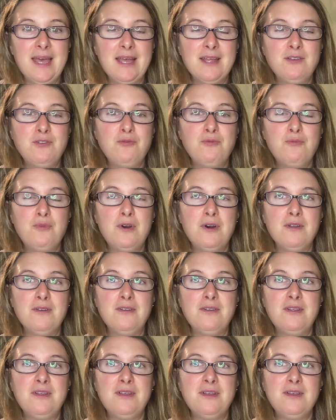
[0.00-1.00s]
and
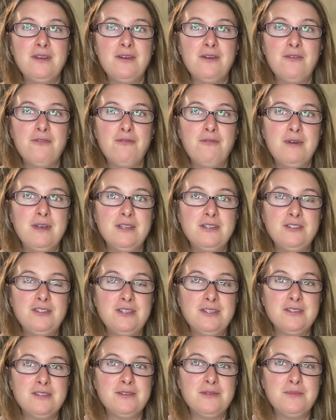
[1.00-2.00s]
one of which
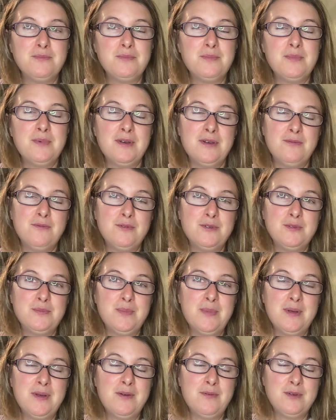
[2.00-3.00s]
doesn't, but
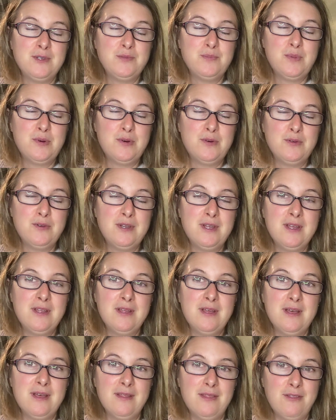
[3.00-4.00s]
was born
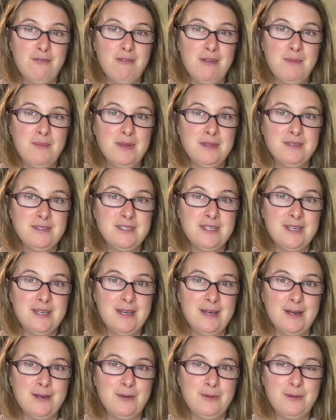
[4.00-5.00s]
3 months
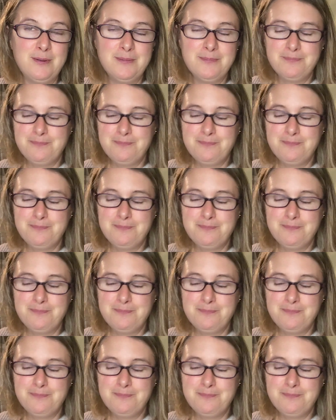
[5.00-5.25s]
ago.